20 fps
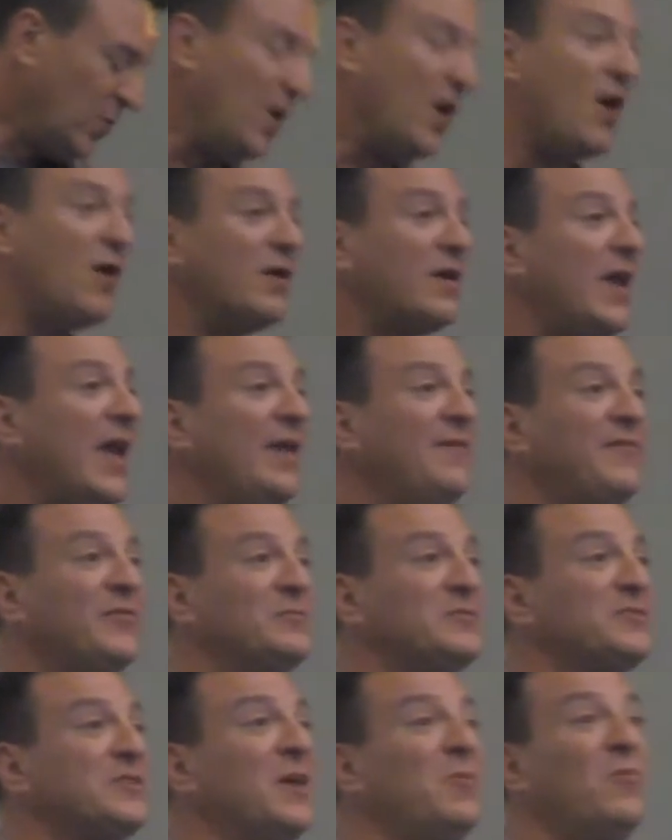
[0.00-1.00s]
all came from
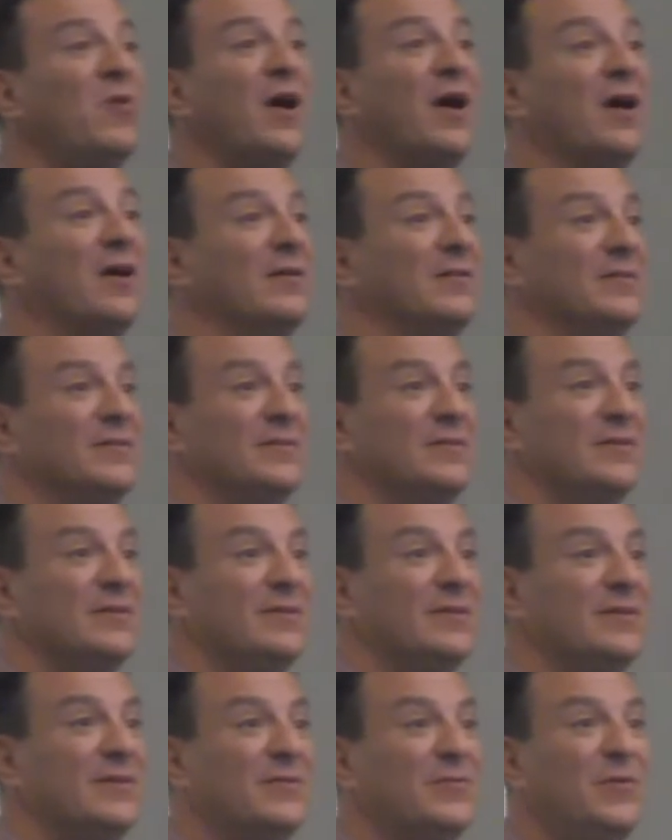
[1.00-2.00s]
somewhere.
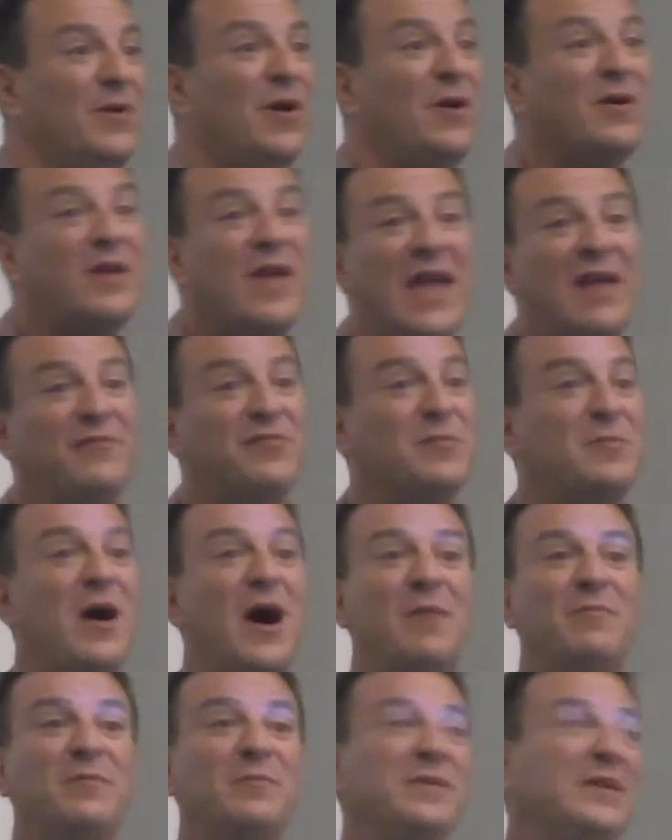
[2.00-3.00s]
We all came from
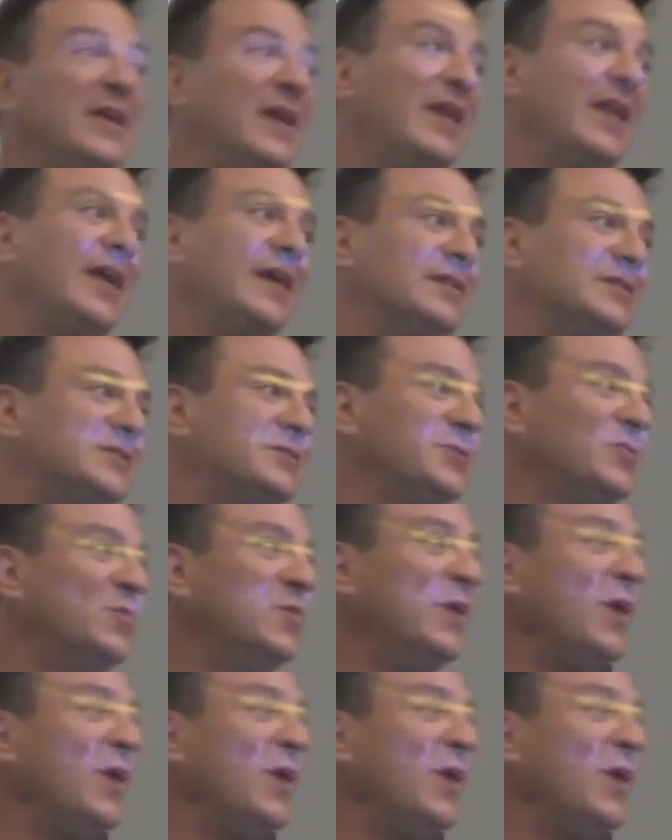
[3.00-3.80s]
humble beginnings. We